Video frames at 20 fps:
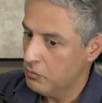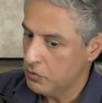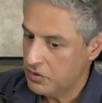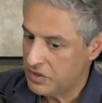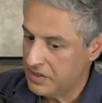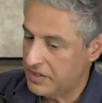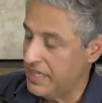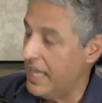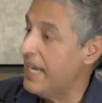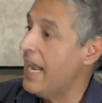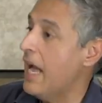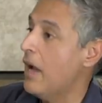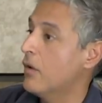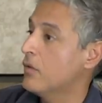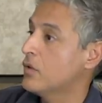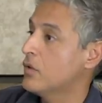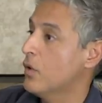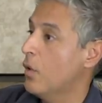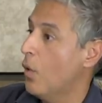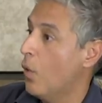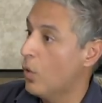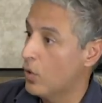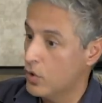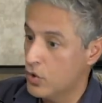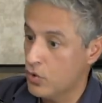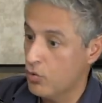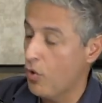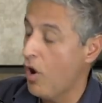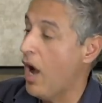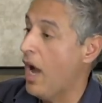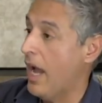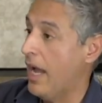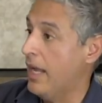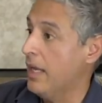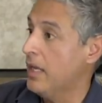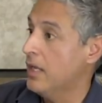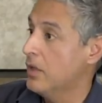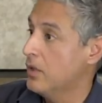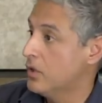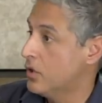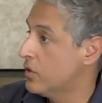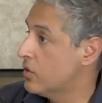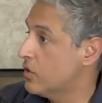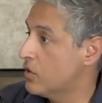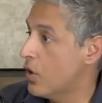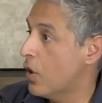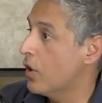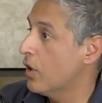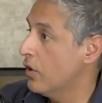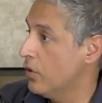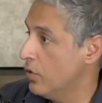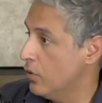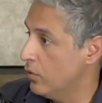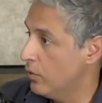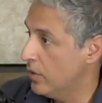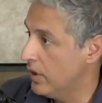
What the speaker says: set out or try to start a new